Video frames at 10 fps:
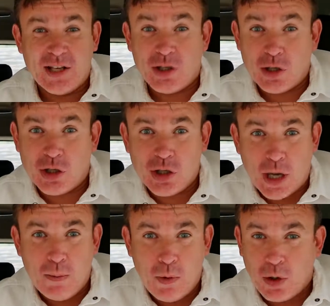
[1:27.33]
So
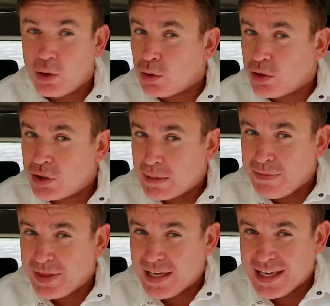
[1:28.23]
someone or
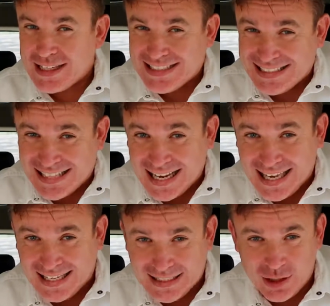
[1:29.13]
something is
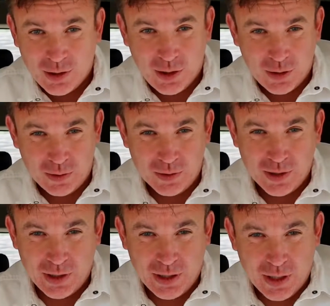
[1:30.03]
lying to you,
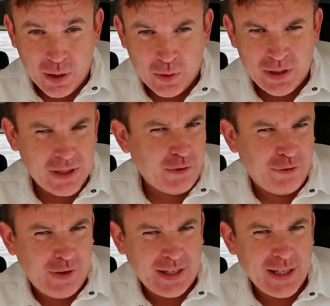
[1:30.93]
which is
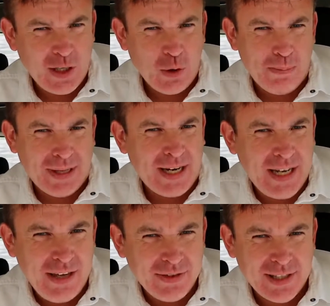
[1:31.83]
affecting your
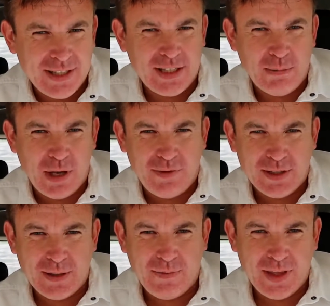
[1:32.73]
belief system over
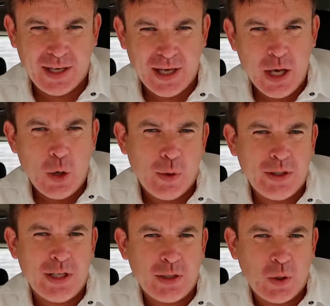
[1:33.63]
something,
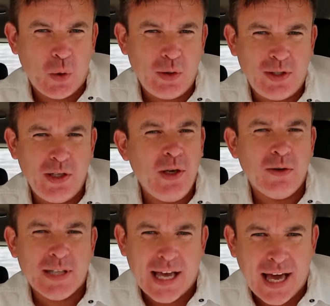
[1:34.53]
which is causing
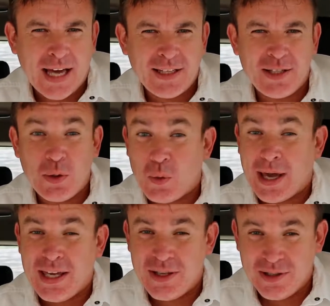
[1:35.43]
you to act the
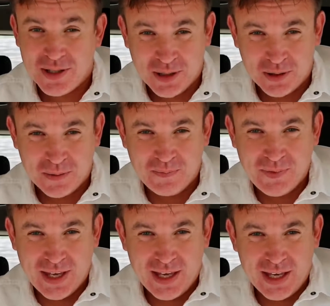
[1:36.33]
way you do.
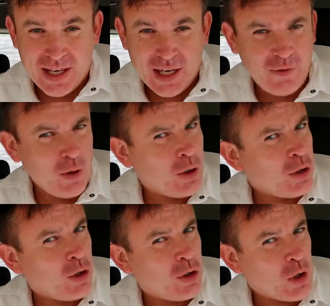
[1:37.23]
If you
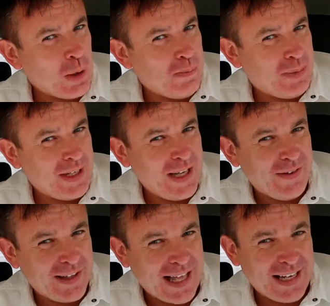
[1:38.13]
can stop
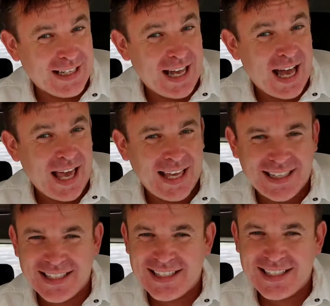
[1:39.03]
believing that lie
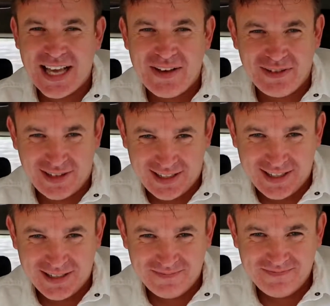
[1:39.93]
and discover it,